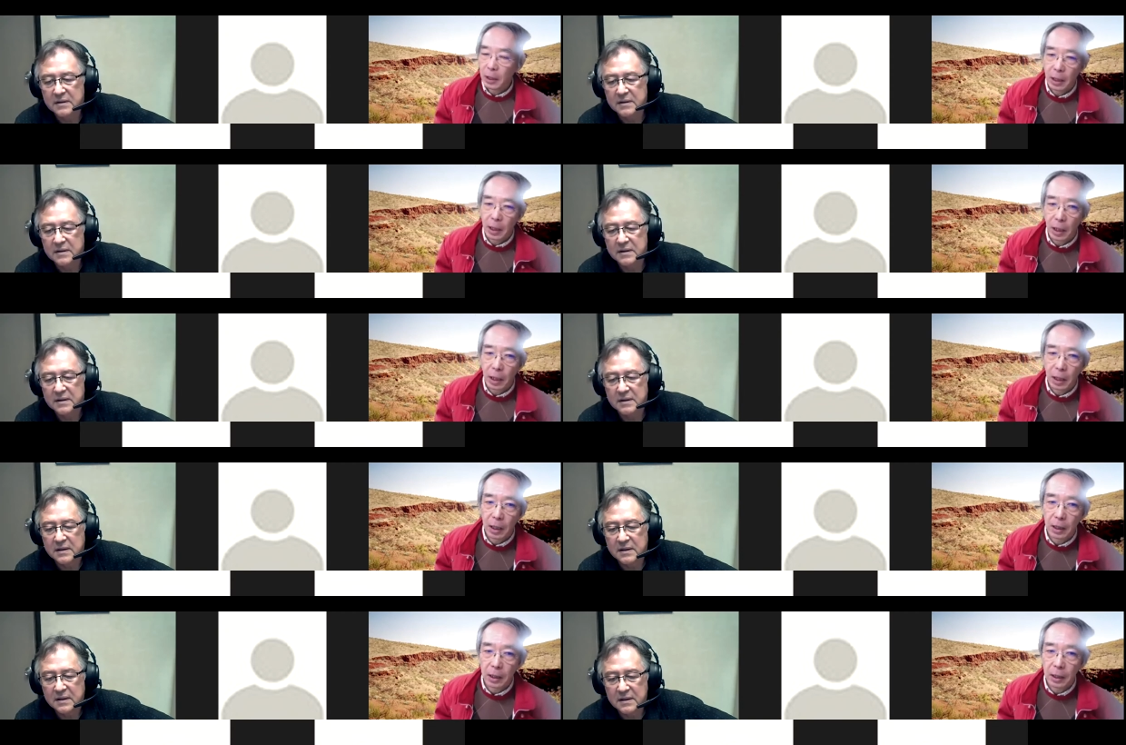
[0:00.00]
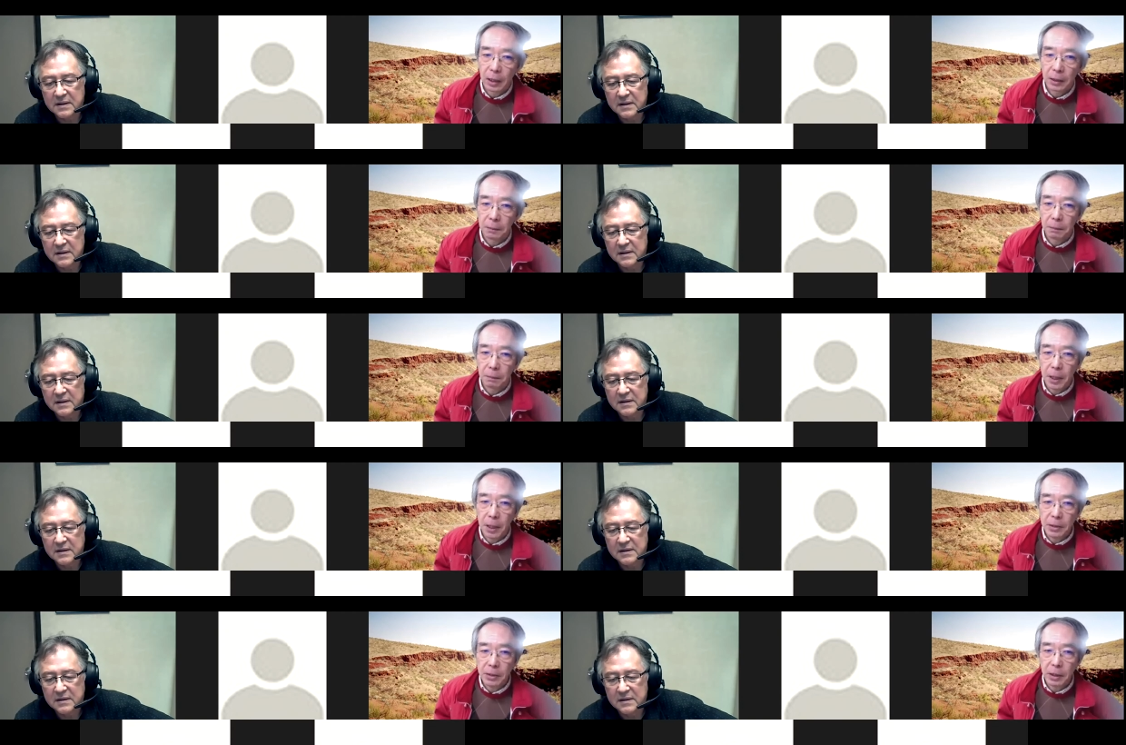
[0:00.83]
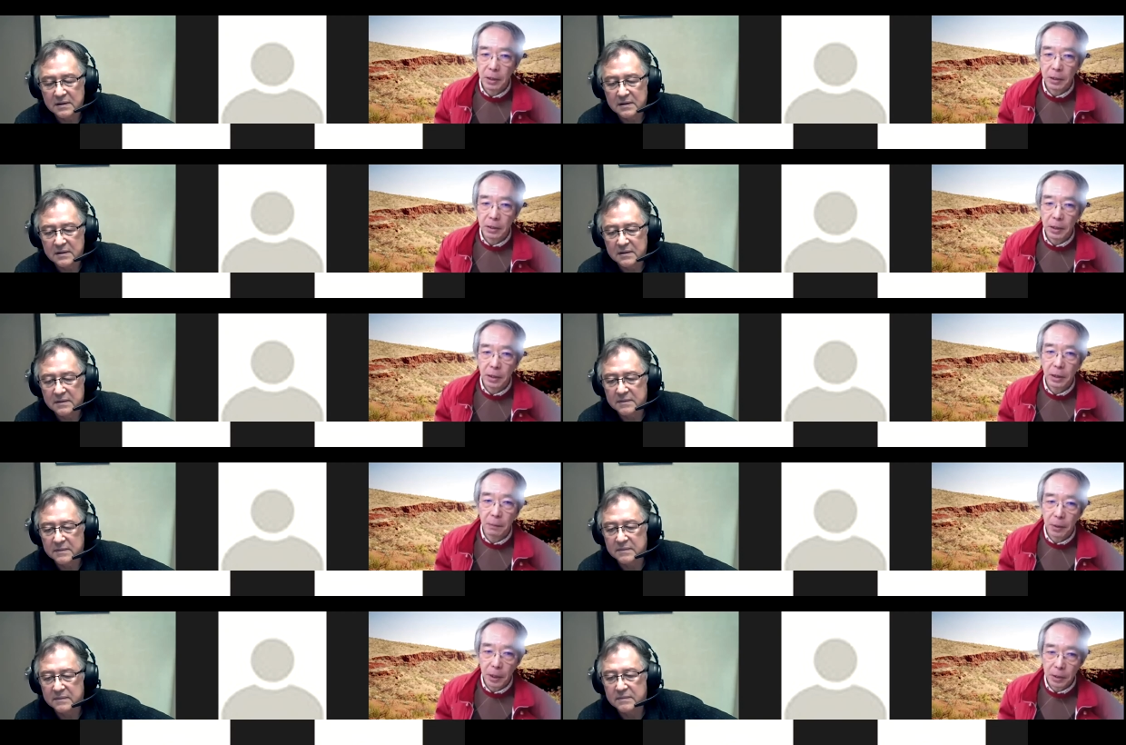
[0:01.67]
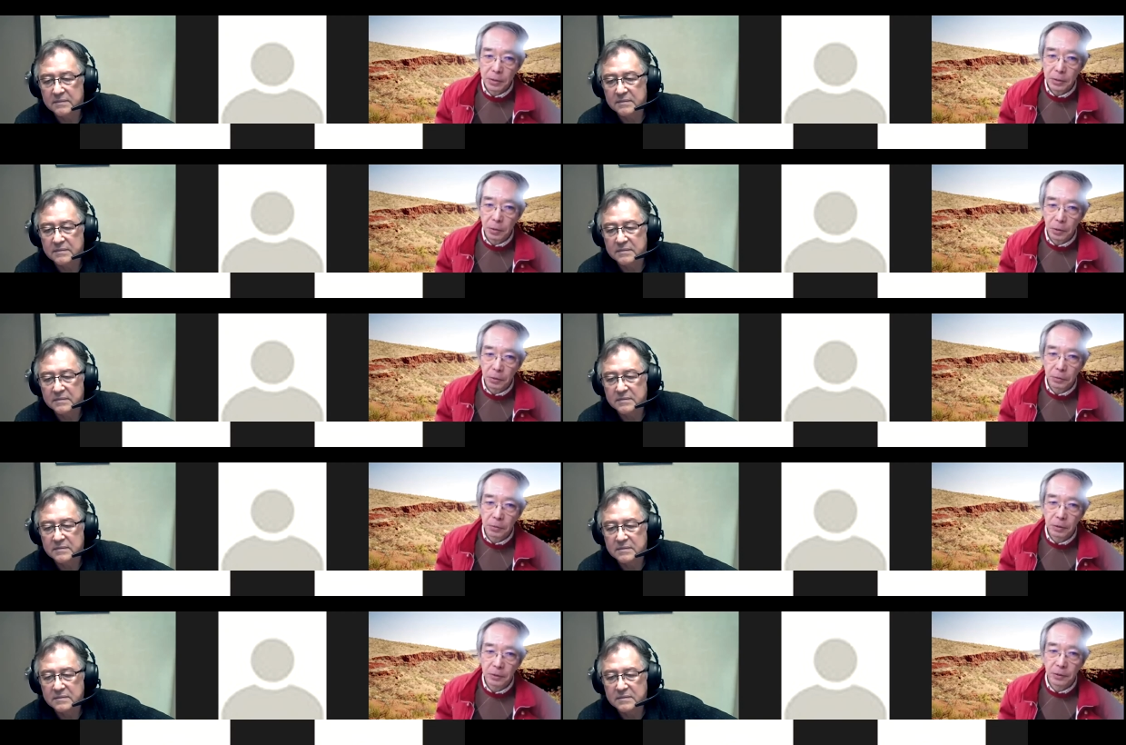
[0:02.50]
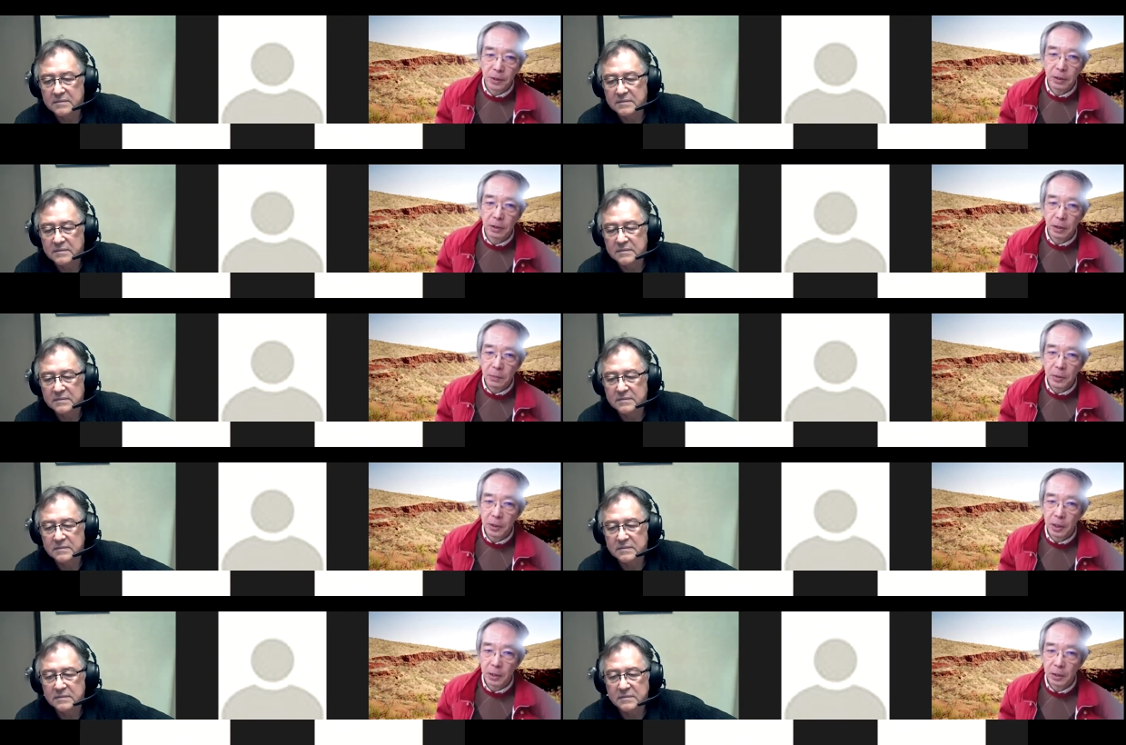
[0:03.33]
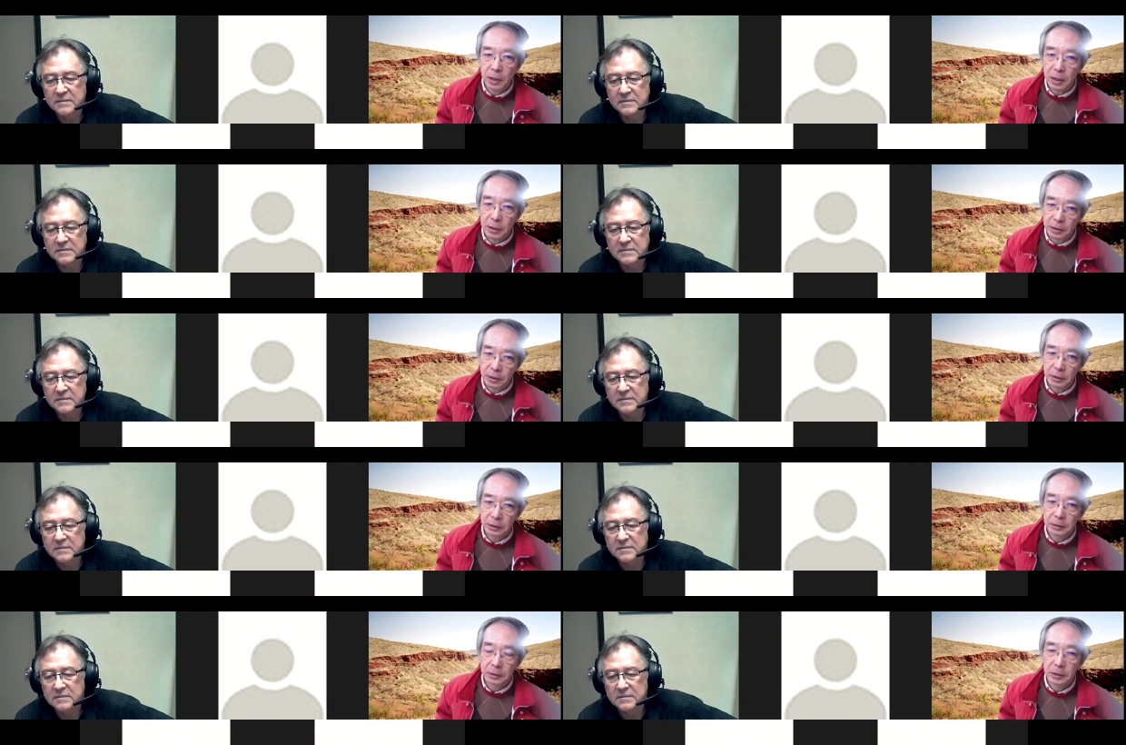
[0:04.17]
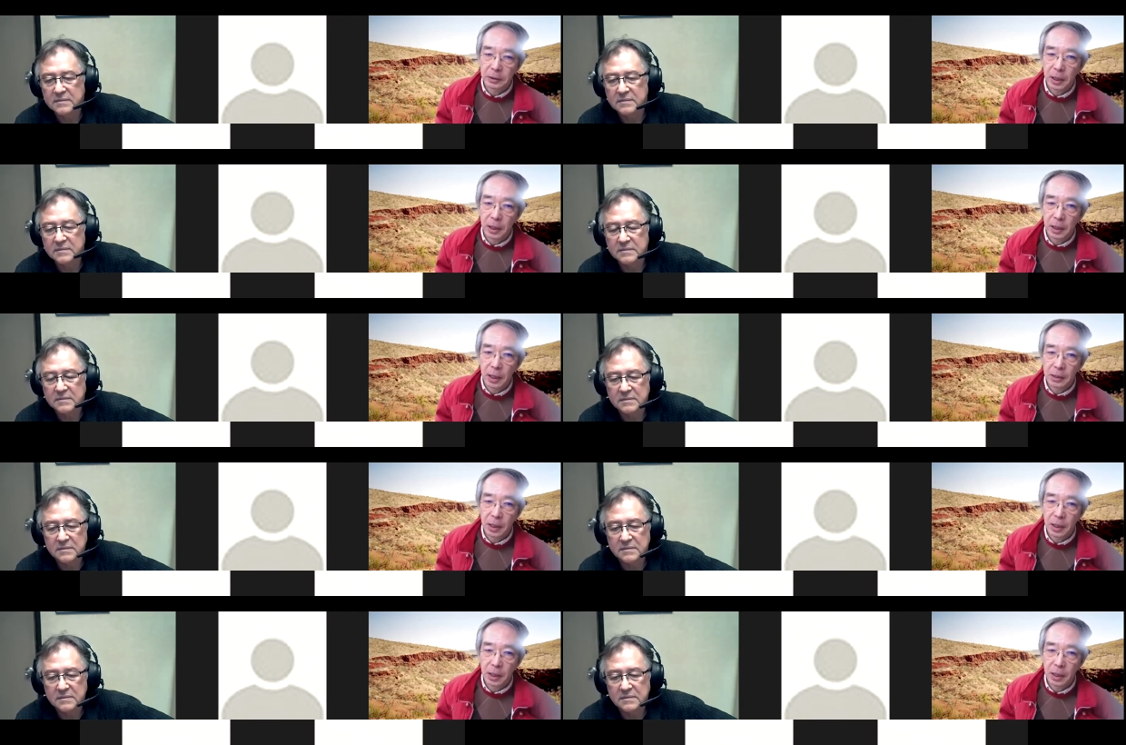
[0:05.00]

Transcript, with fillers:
Speaker 1: Uh, uh, basically, they are based on the very limited data. Uh, as I